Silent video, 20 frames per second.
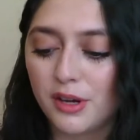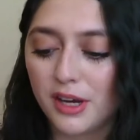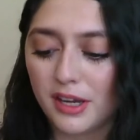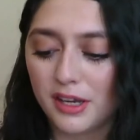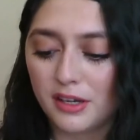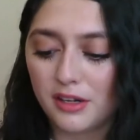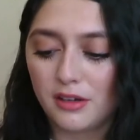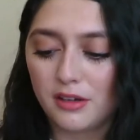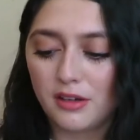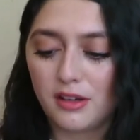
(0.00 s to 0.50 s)
I
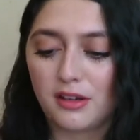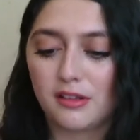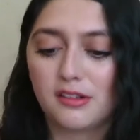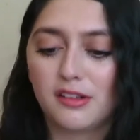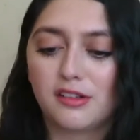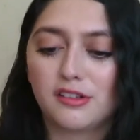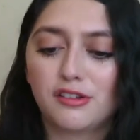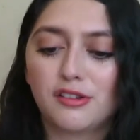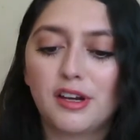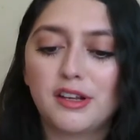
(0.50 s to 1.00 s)
can
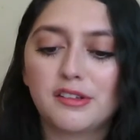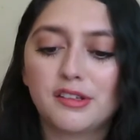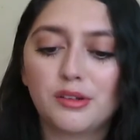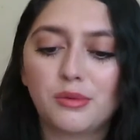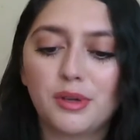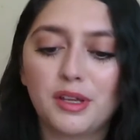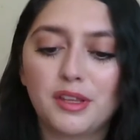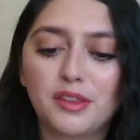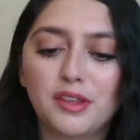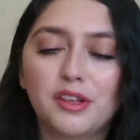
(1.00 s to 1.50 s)
accessorize it
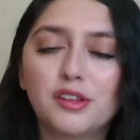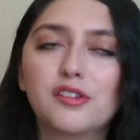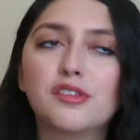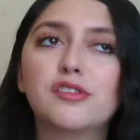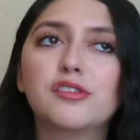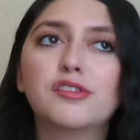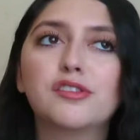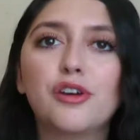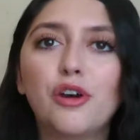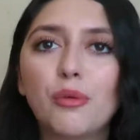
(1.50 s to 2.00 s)
with
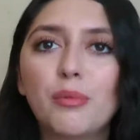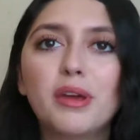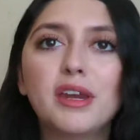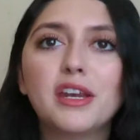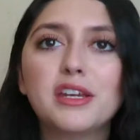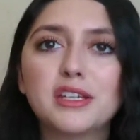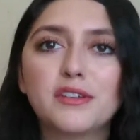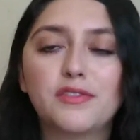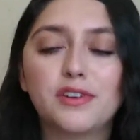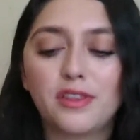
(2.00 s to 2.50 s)
so many
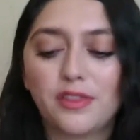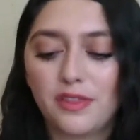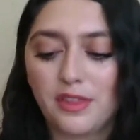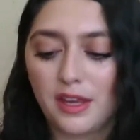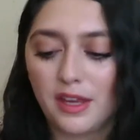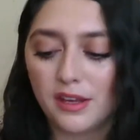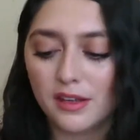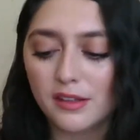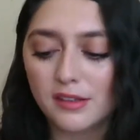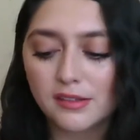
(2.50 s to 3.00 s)
different
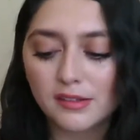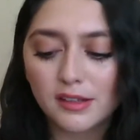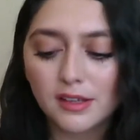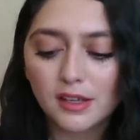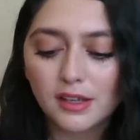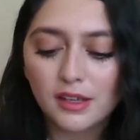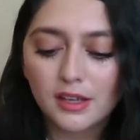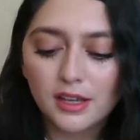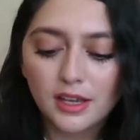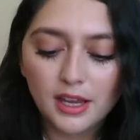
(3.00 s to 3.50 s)
things,
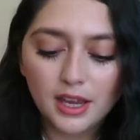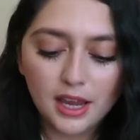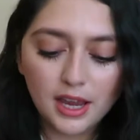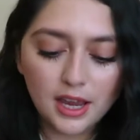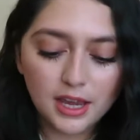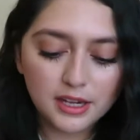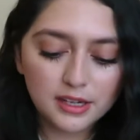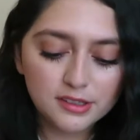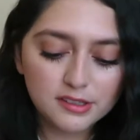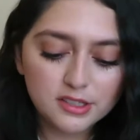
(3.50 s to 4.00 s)

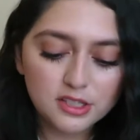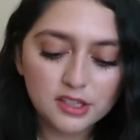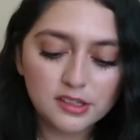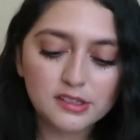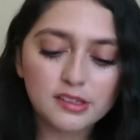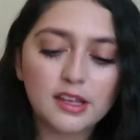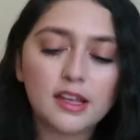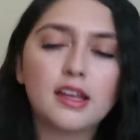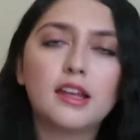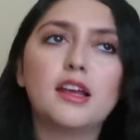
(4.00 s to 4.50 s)
and it's
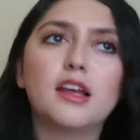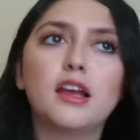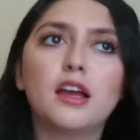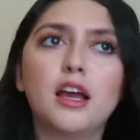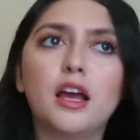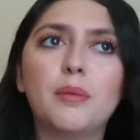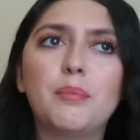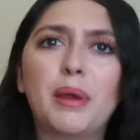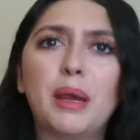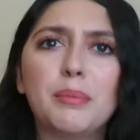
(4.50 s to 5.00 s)
just
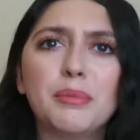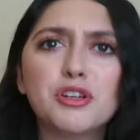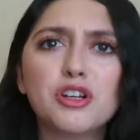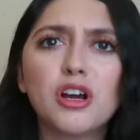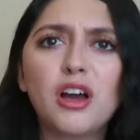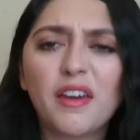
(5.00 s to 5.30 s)
a baby doll.